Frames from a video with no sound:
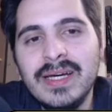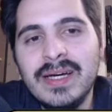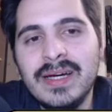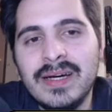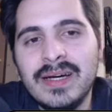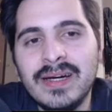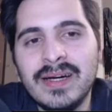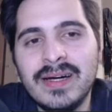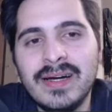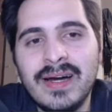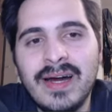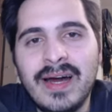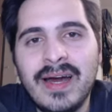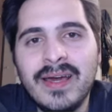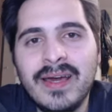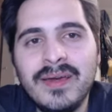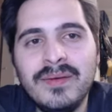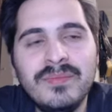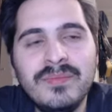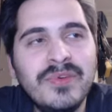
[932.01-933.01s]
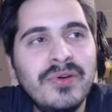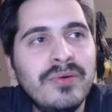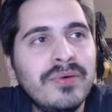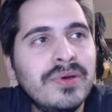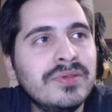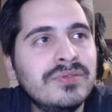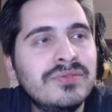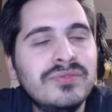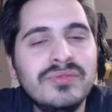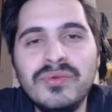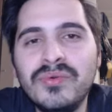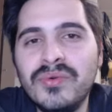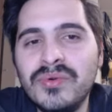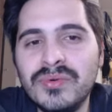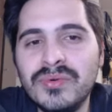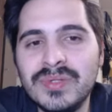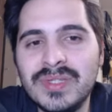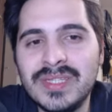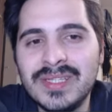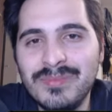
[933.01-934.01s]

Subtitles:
I'm going to root